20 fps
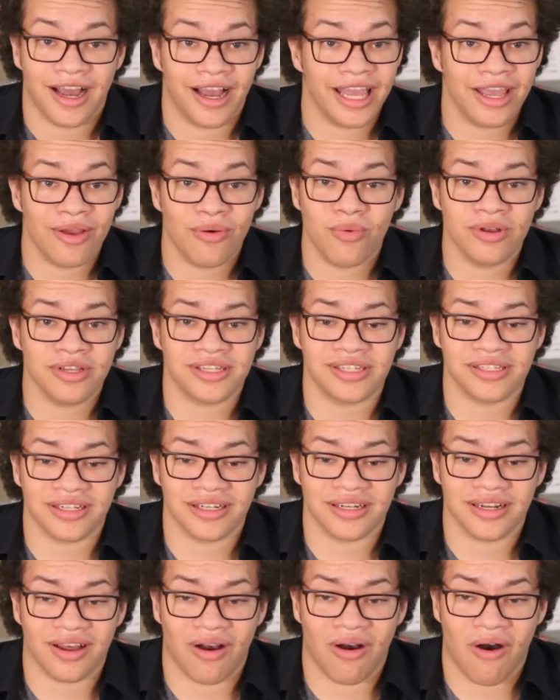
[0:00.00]
it was
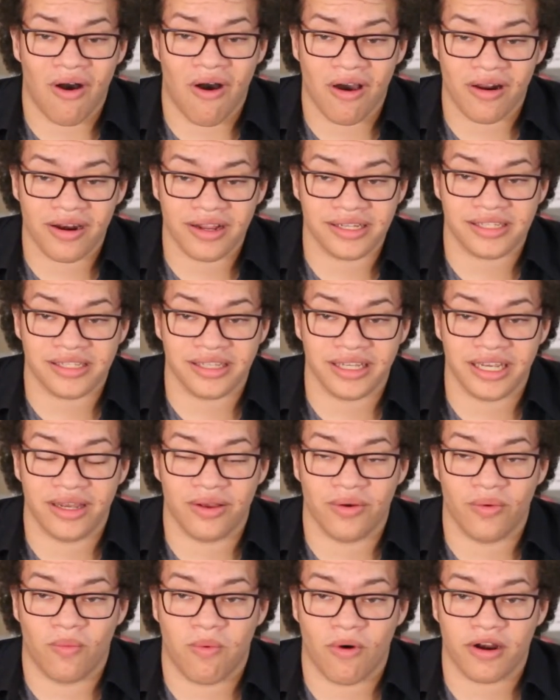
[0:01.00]

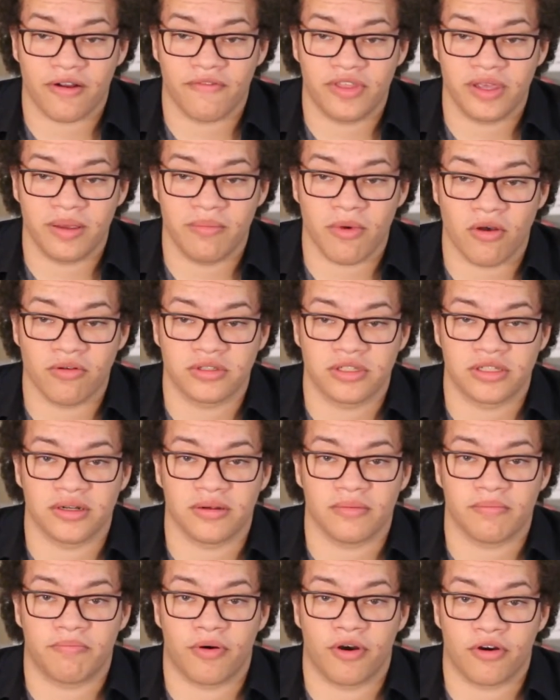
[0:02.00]
honestly one of the most
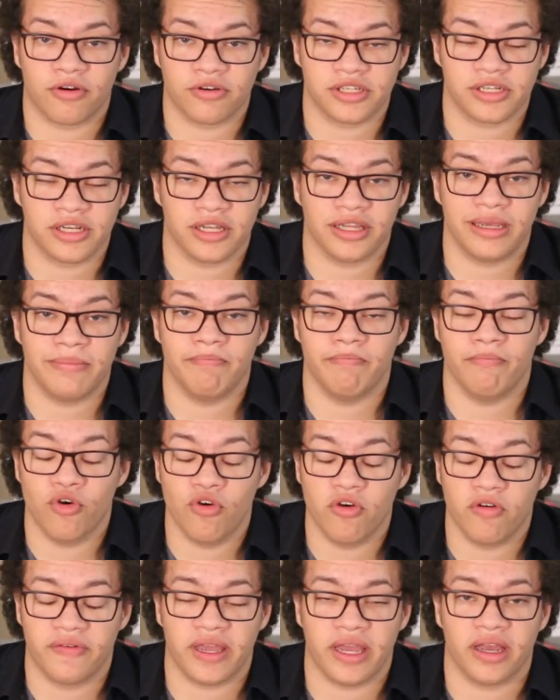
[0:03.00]
personally
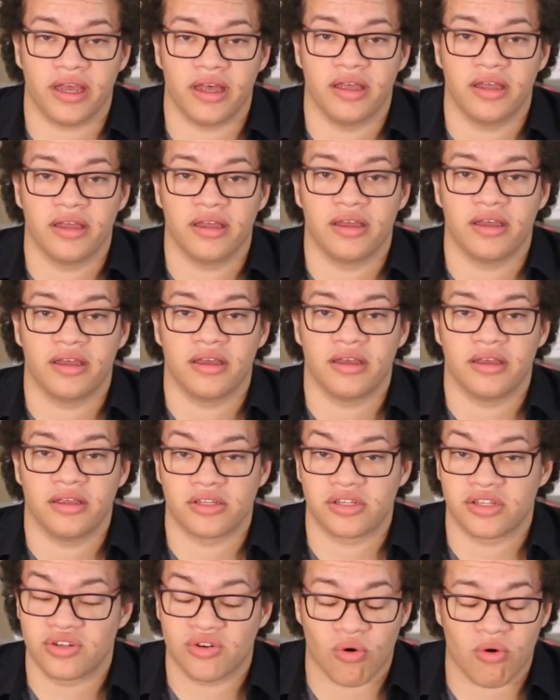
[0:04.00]
moving
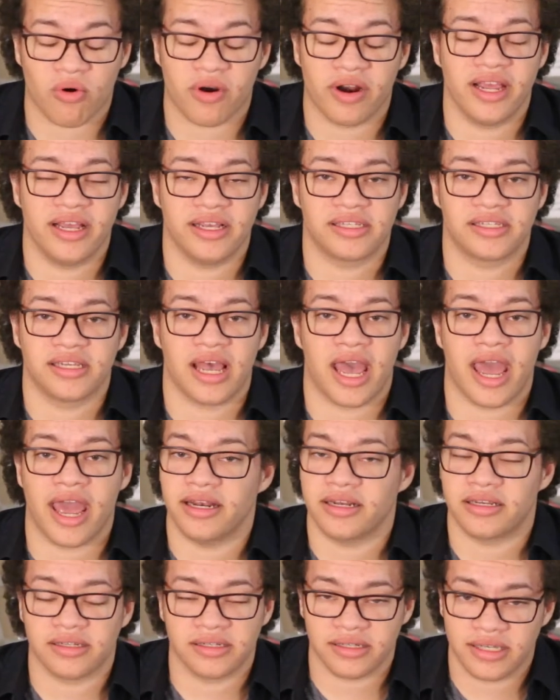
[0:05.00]
stories
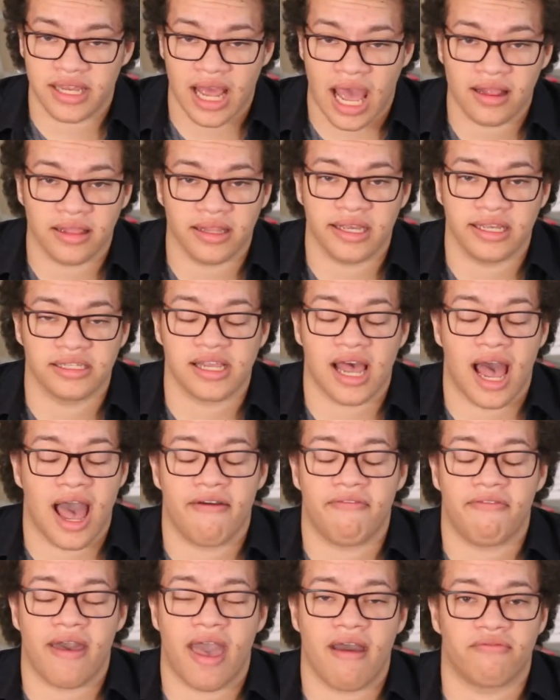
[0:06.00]
and tellings
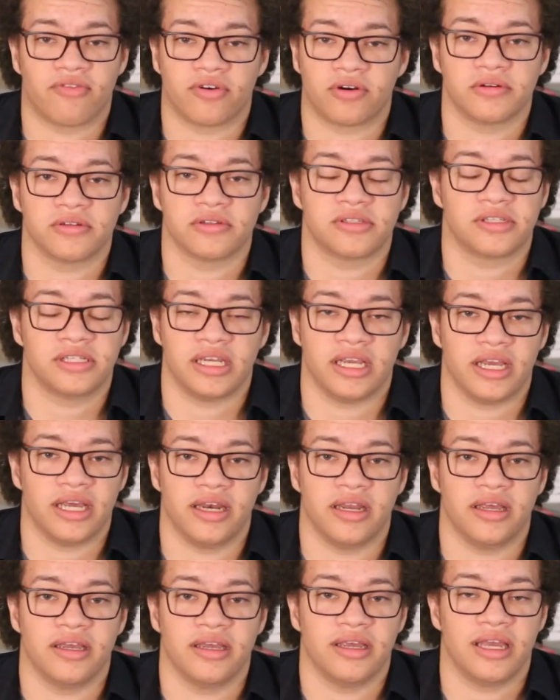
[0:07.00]
I've ever
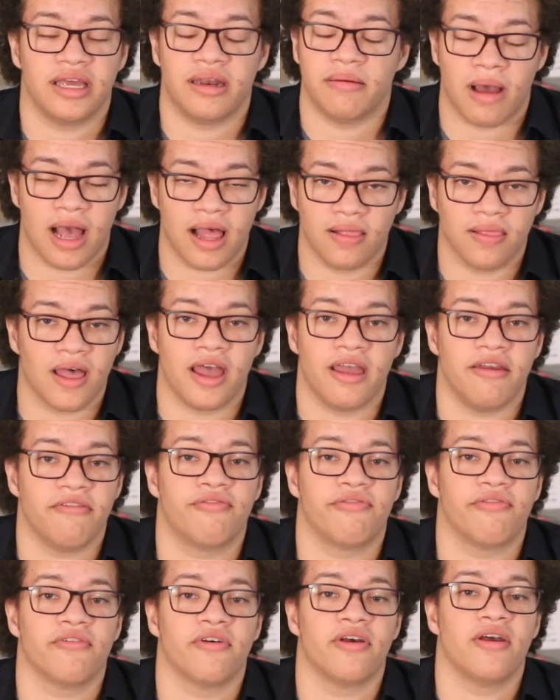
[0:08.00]
seen in my
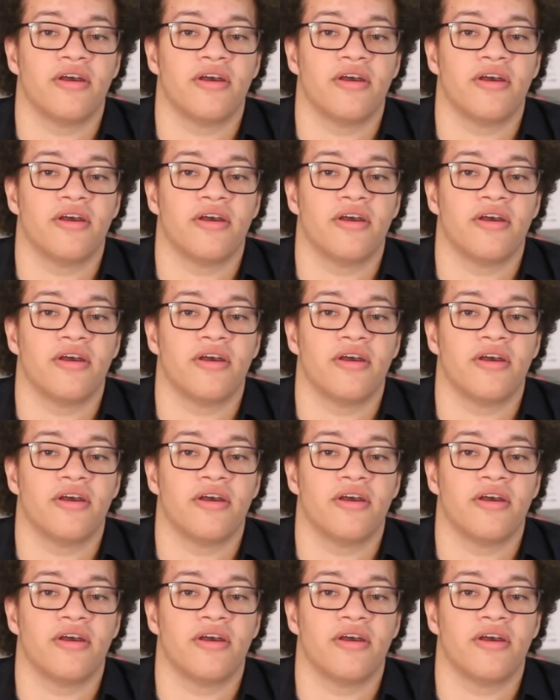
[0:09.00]
life.